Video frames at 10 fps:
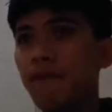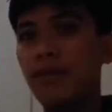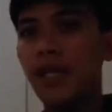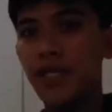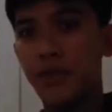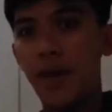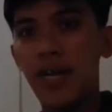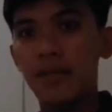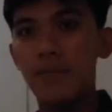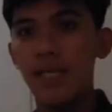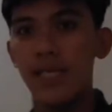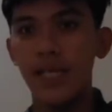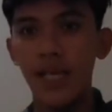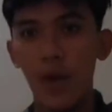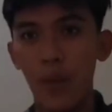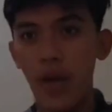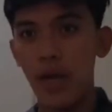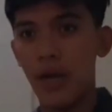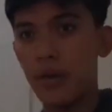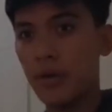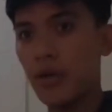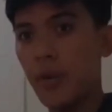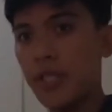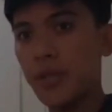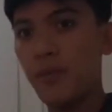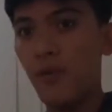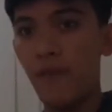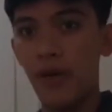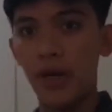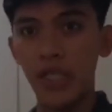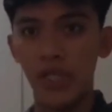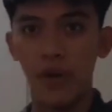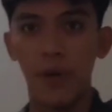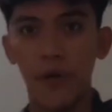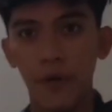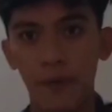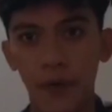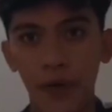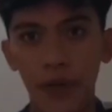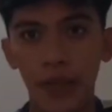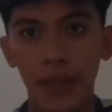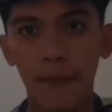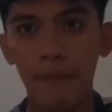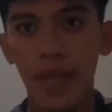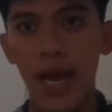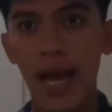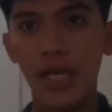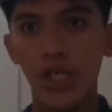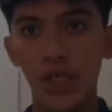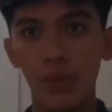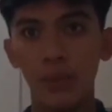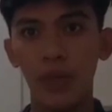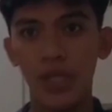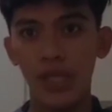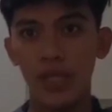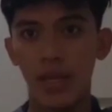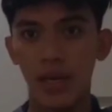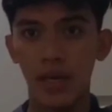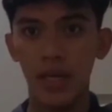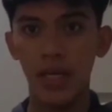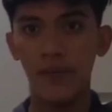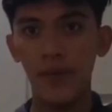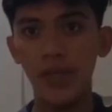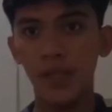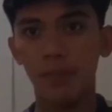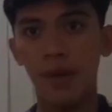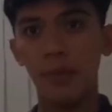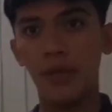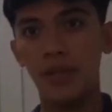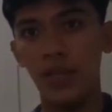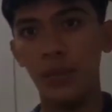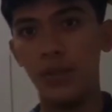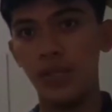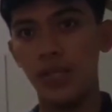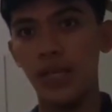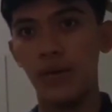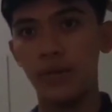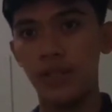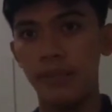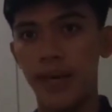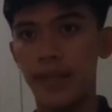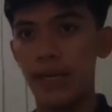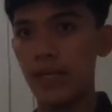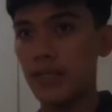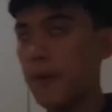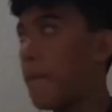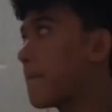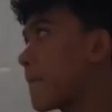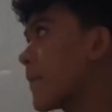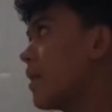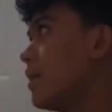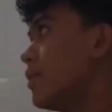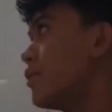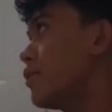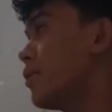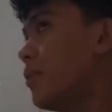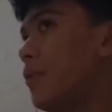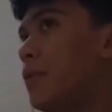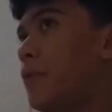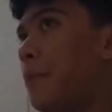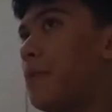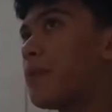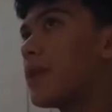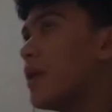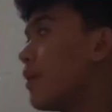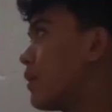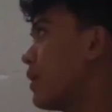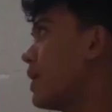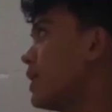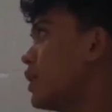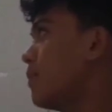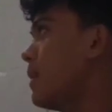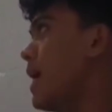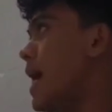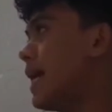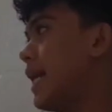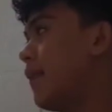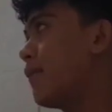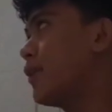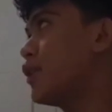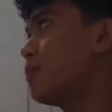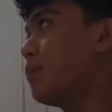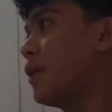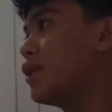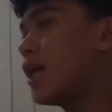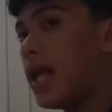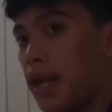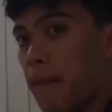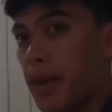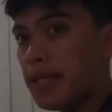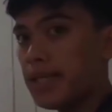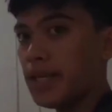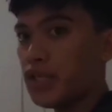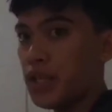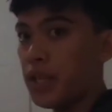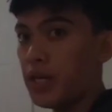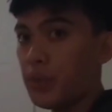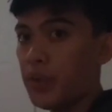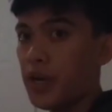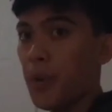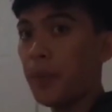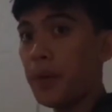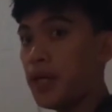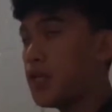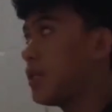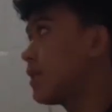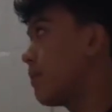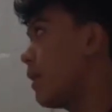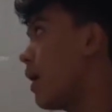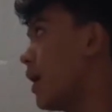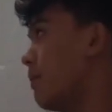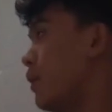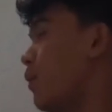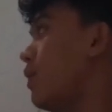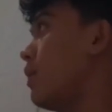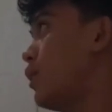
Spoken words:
That's right, Miss T. Now we are going to move on to our fourth axiom, which is the inverse property, which is denoted by this. So, there has to be an inverse for each element such that when an operation is applied between the